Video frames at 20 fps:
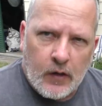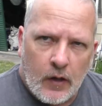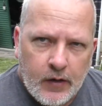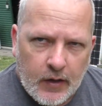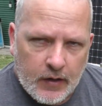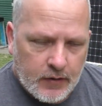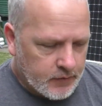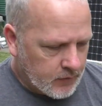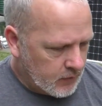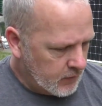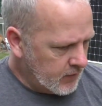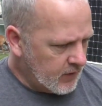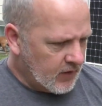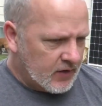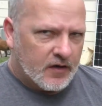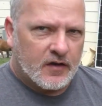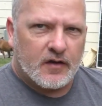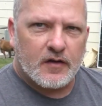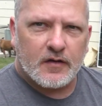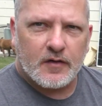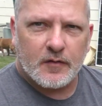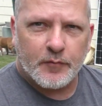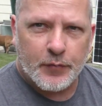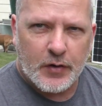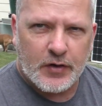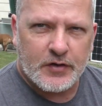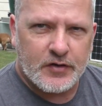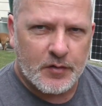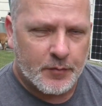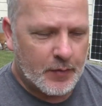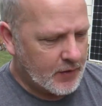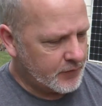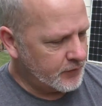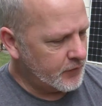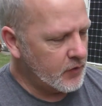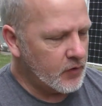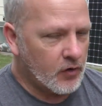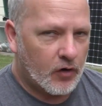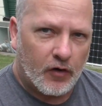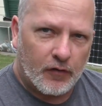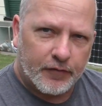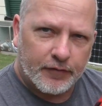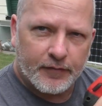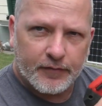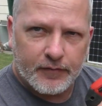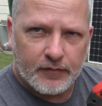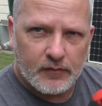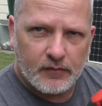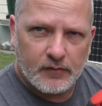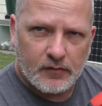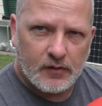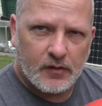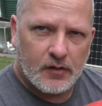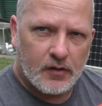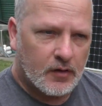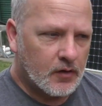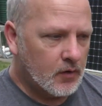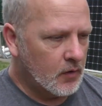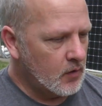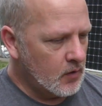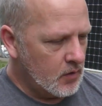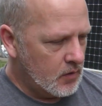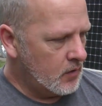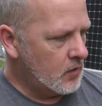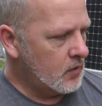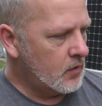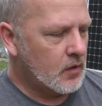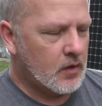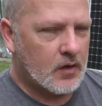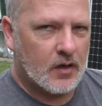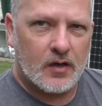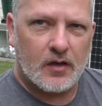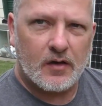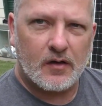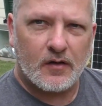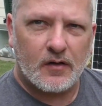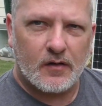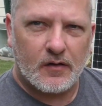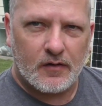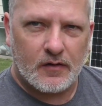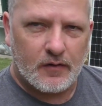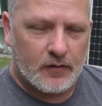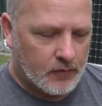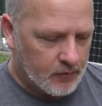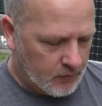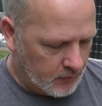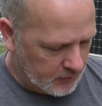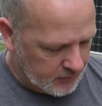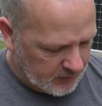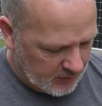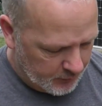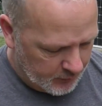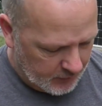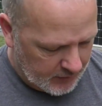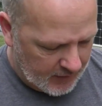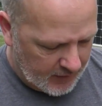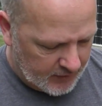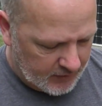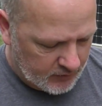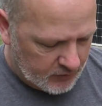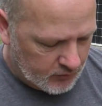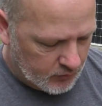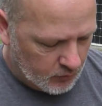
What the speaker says: Okay, so I'm just going to pinch the battery off the reciprocating